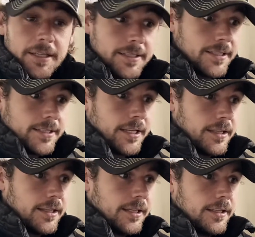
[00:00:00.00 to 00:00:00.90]
And this is
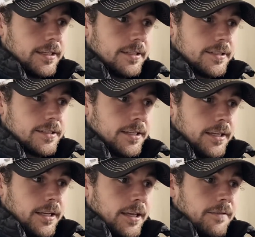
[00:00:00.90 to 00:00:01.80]
something that's
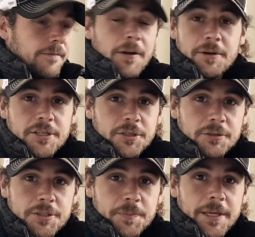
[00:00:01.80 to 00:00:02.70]
very
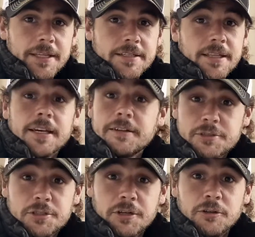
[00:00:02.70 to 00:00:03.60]
true to me and something
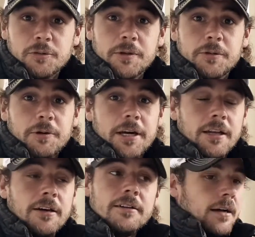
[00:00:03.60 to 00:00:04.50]
I've struggled with quite
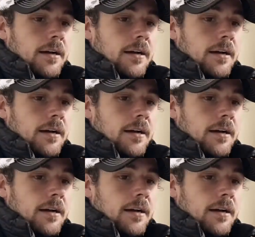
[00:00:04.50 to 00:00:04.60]
a lot.